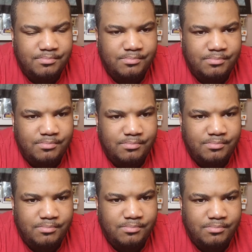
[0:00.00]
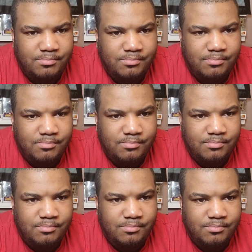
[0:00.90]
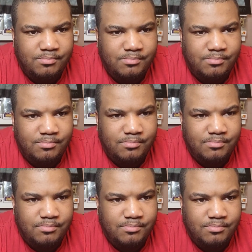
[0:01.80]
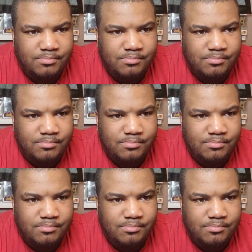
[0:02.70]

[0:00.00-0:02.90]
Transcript: No one is speaking in this clip.